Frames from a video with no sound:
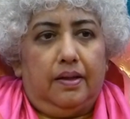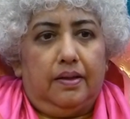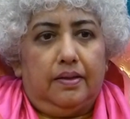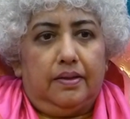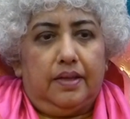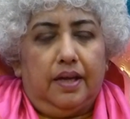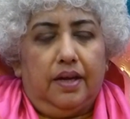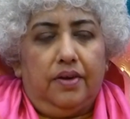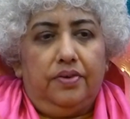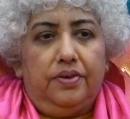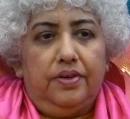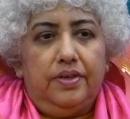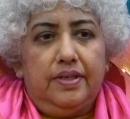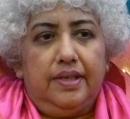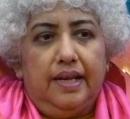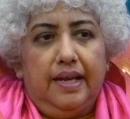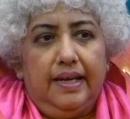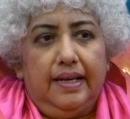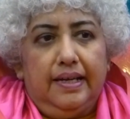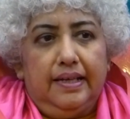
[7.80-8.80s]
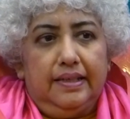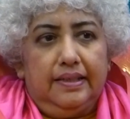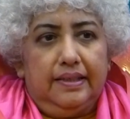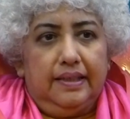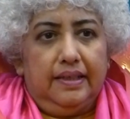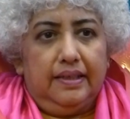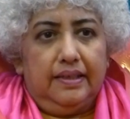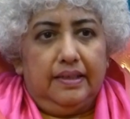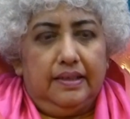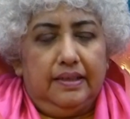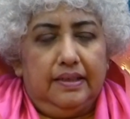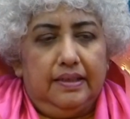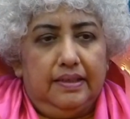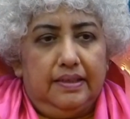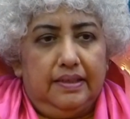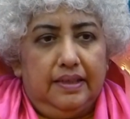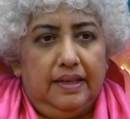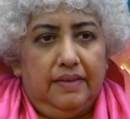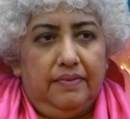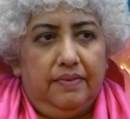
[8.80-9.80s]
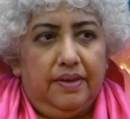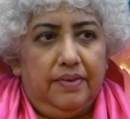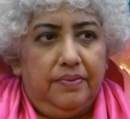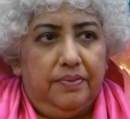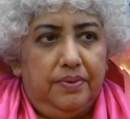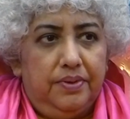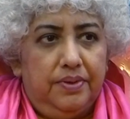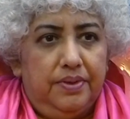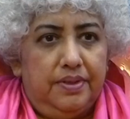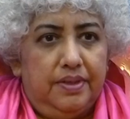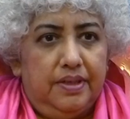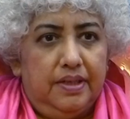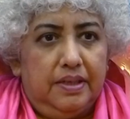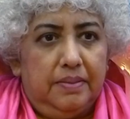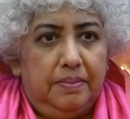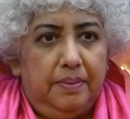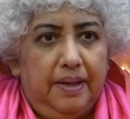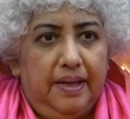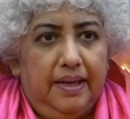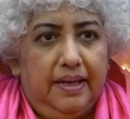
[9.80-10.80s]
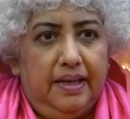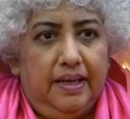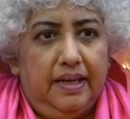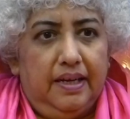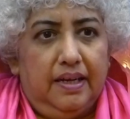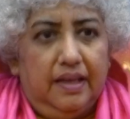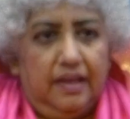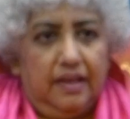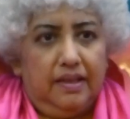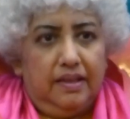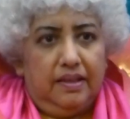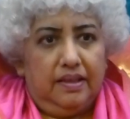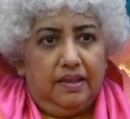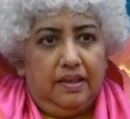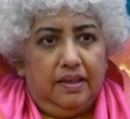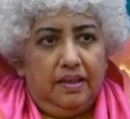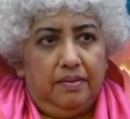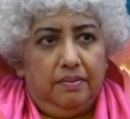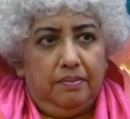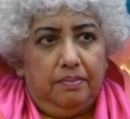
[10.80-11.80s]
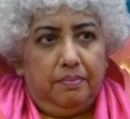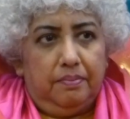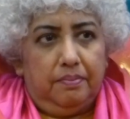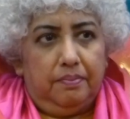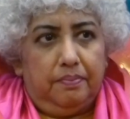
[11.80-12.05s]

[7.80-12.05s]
Chakras, like I said, Dave, I was explaining, the